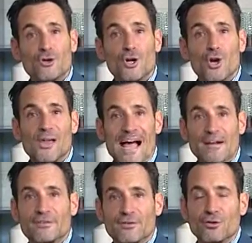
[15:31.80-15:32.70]
called
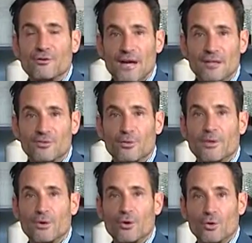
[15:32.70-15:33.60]
active surveillance
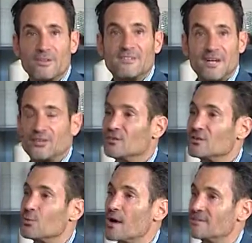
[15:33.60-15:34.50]
with early stages
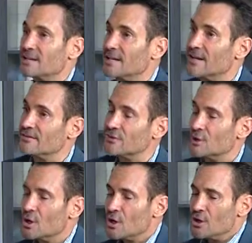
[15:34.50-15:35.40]
of prostate cancer.
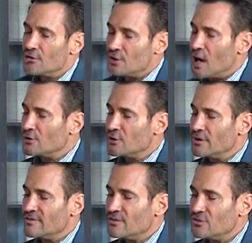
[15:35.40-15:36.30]
So, doctor,
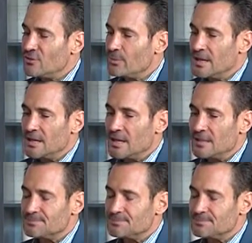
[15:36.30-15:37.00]
does this just mean that